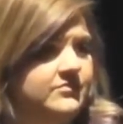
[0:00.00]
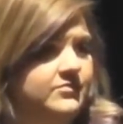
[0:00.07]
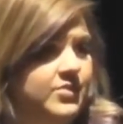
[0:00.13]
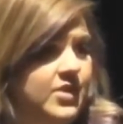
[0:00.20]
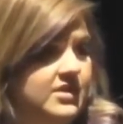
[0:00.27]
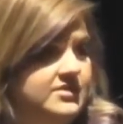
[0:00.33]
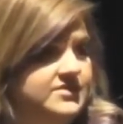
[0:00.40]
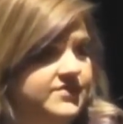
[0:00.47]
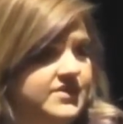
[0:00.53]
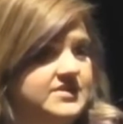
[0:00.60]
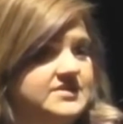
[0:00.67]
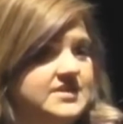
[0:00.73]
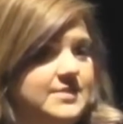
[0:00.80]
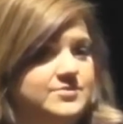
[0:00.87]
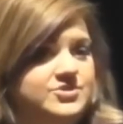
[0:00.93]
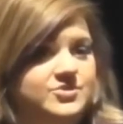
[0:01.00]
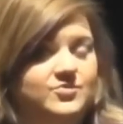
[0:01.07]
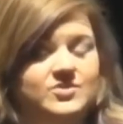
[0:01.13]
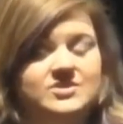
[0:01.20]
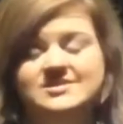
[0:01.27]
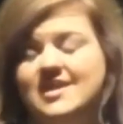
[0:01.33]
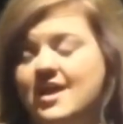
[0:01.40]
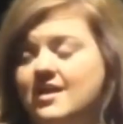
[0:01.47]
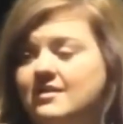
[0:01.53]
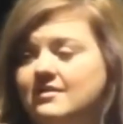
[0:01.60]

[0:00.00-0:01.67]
Products of conception. What's that?